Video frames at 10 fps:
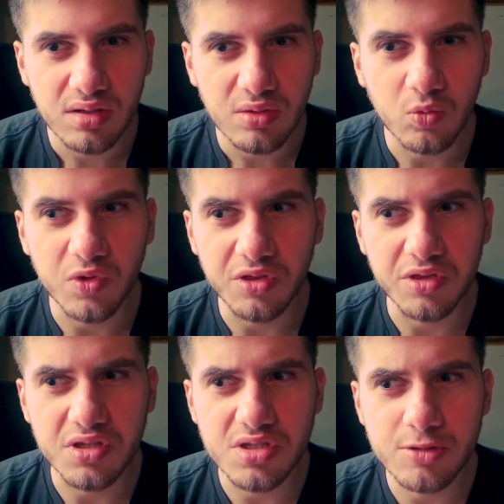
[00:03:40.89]
with
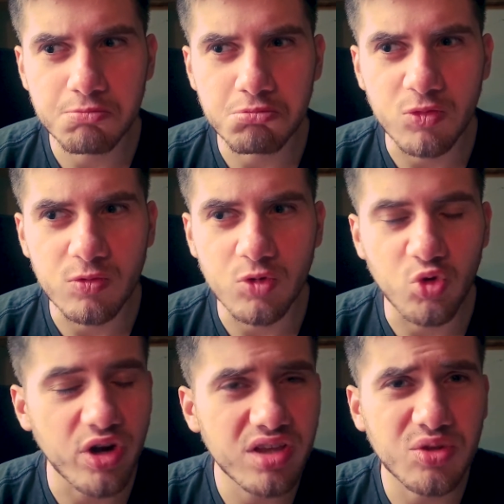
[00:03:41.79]
this
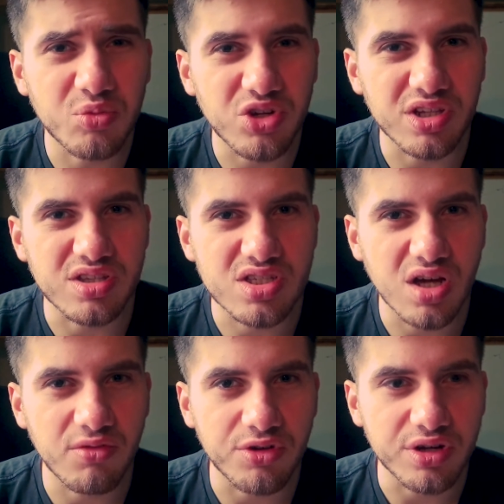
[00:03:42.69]
random really
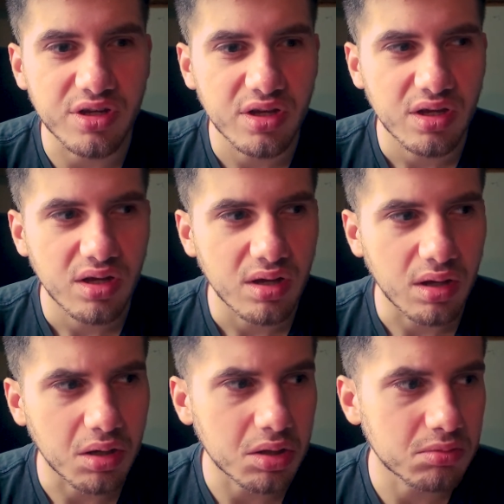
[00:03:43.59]
discovery.
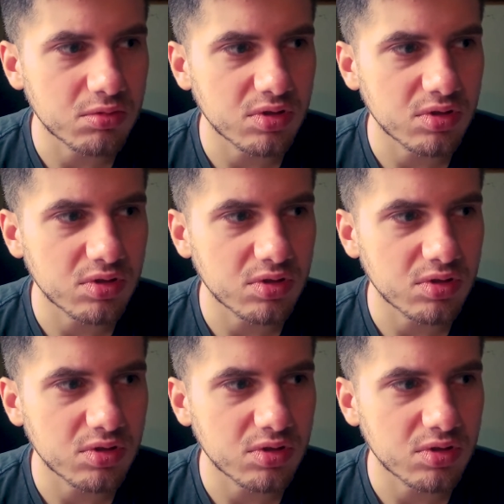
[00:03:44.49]
I